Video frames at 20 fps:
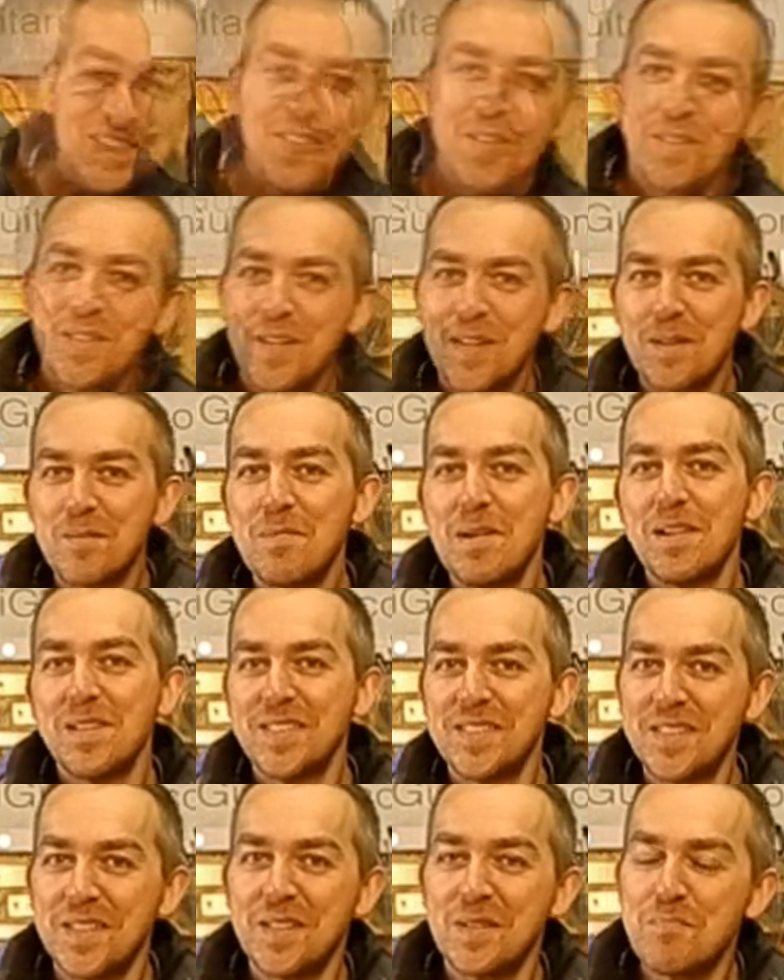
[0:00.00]
So the other
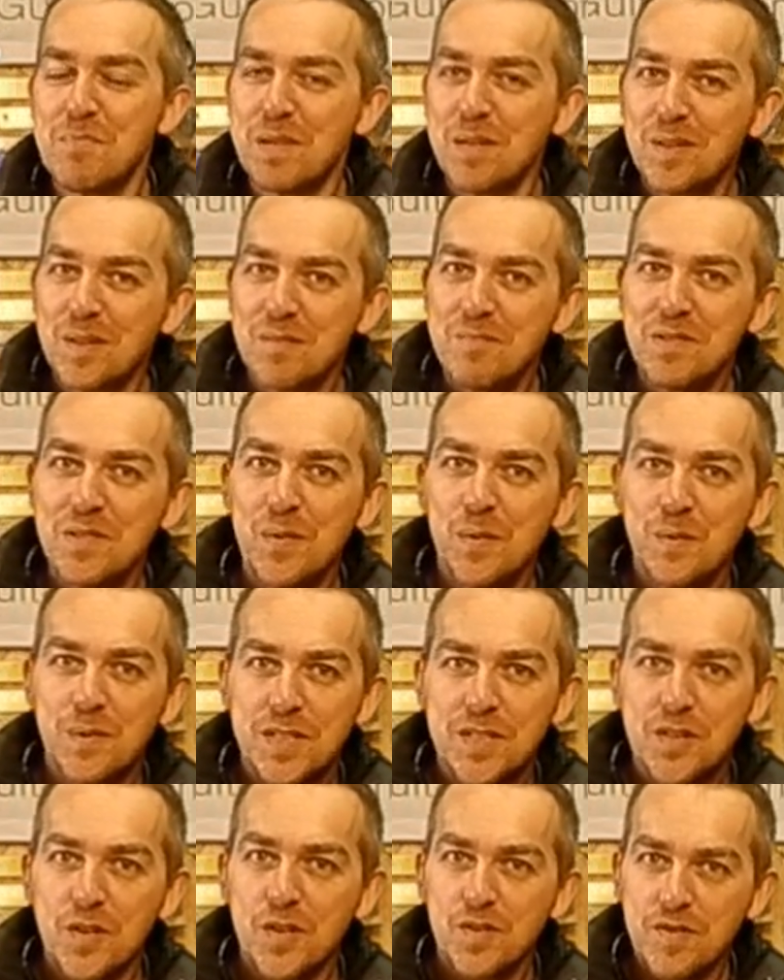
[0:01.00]
part is that the build I'm doing
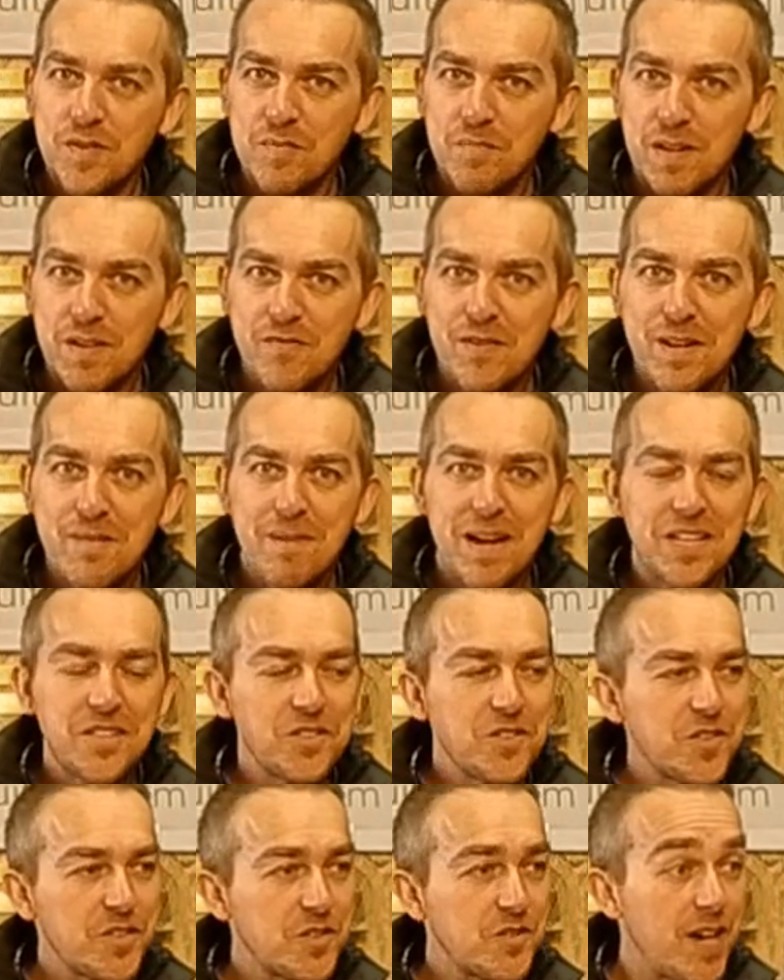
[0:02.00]
with Todd for my
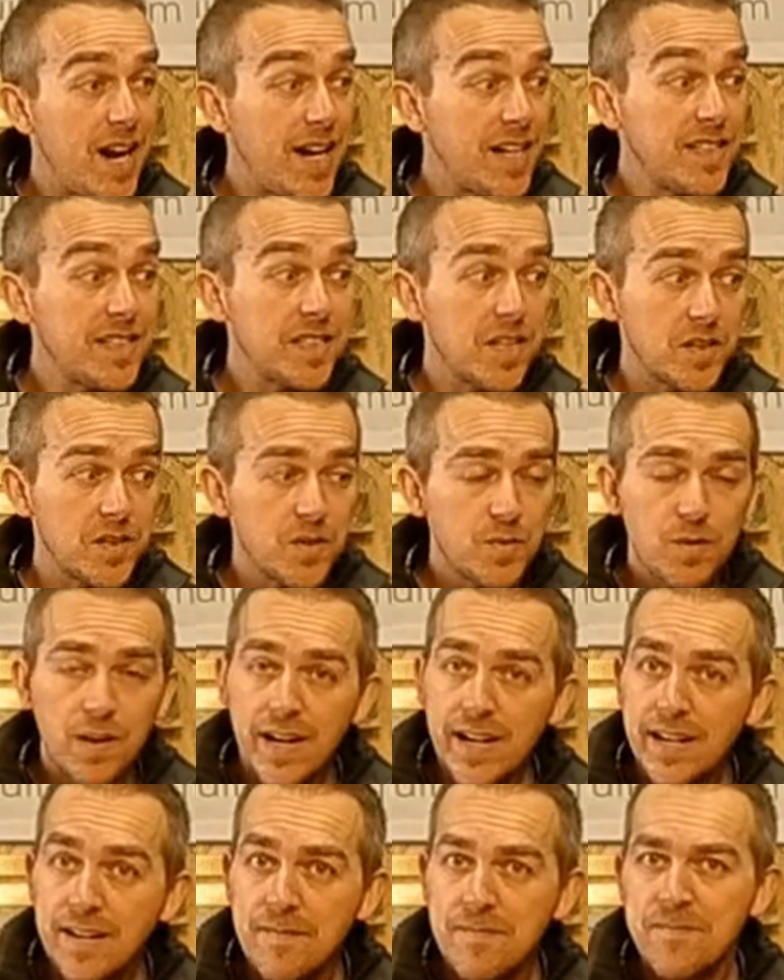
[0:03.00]
reimagined Strat is
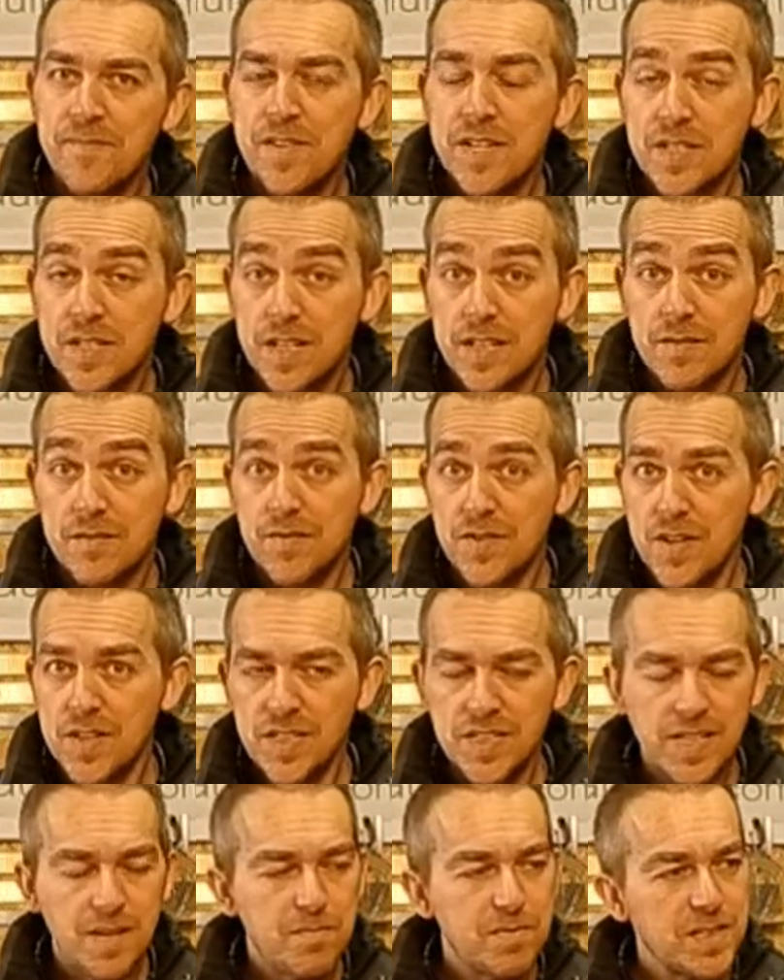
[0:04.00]
underway. So the
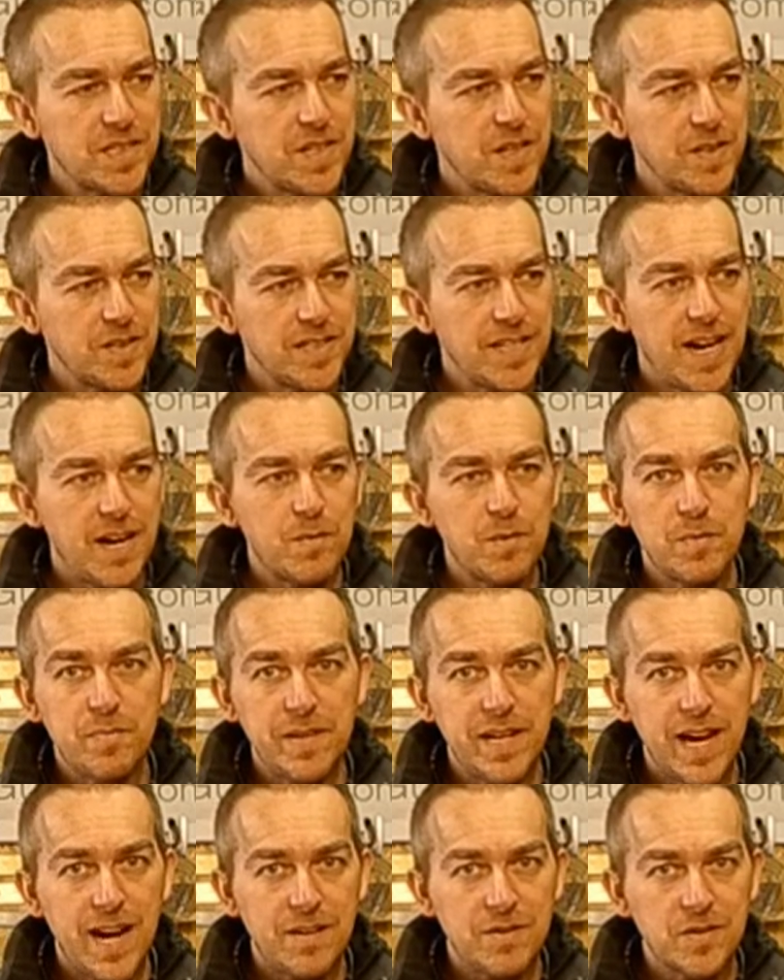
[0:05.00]
first episode of that
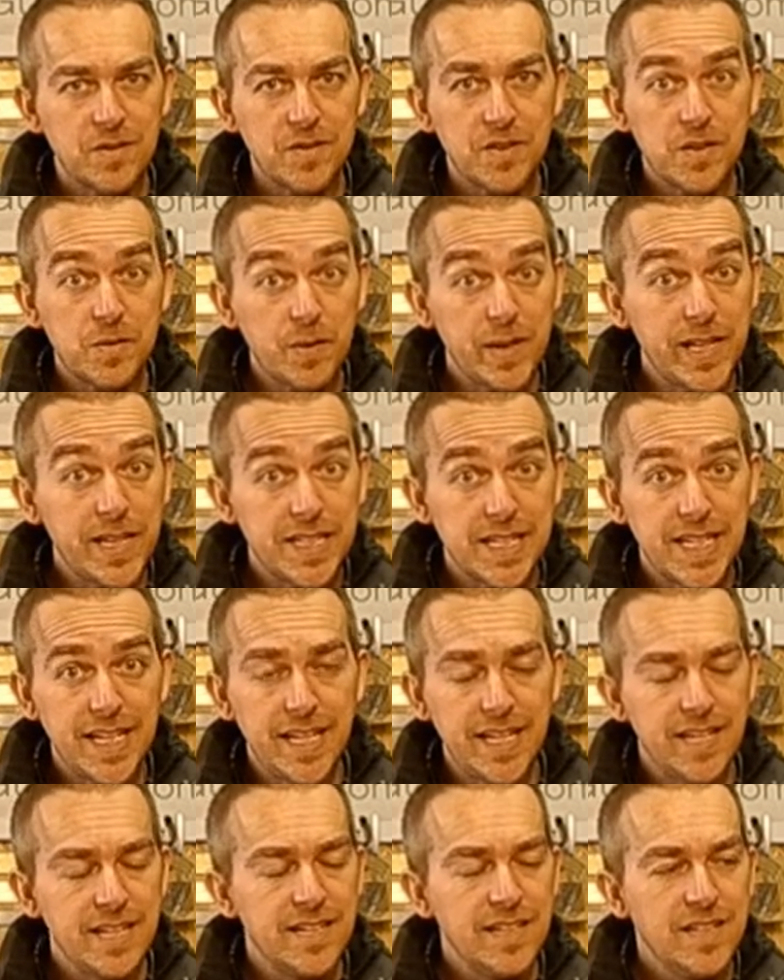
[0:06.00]
will be out on Sweet
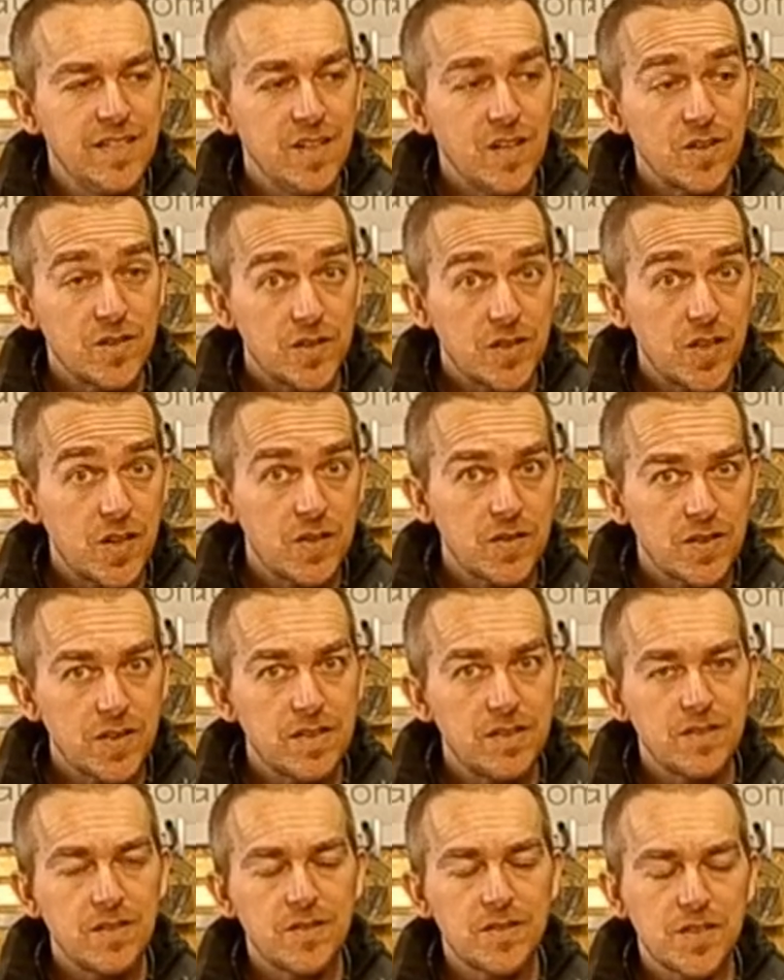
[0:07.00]
Tea, on
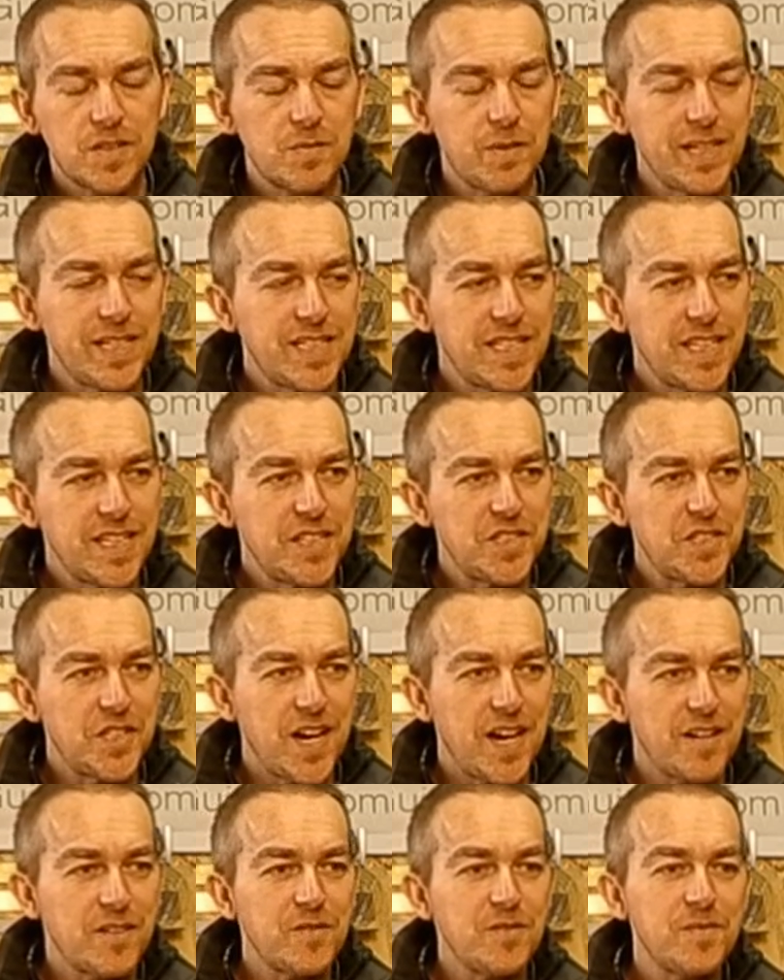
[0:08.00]
Todd, on Sweet Tea's
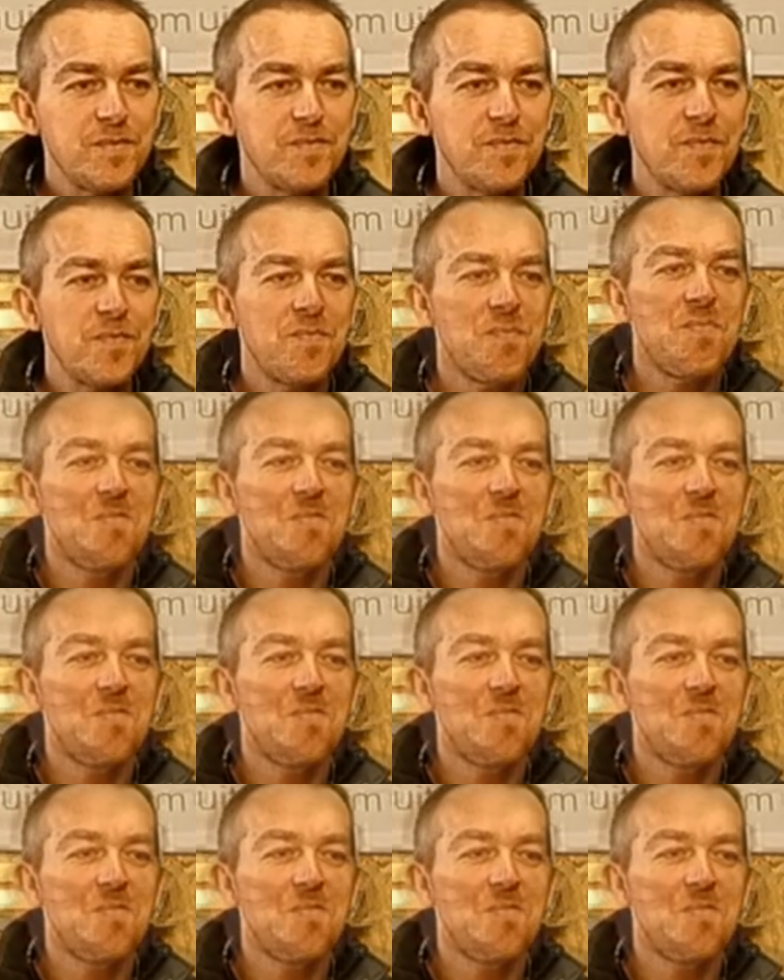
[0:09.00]
channel.